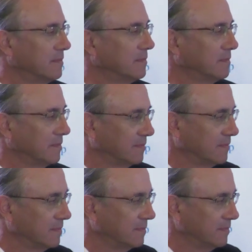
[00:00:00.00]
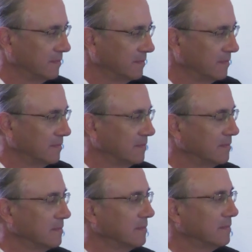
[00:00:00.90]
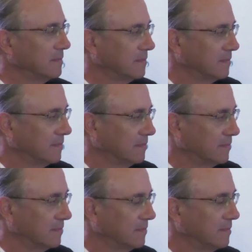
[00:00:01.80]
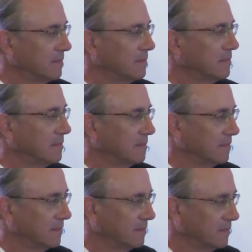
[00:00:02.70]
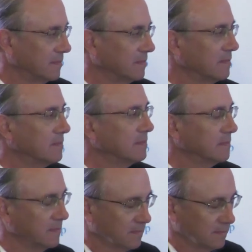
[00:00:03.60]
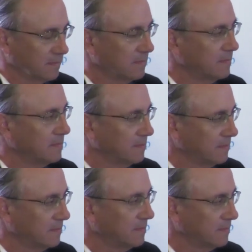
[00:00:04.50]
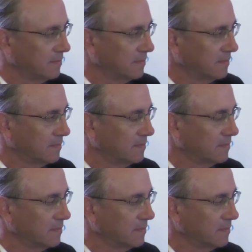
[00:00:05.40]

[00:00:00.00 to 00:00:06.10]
(silent)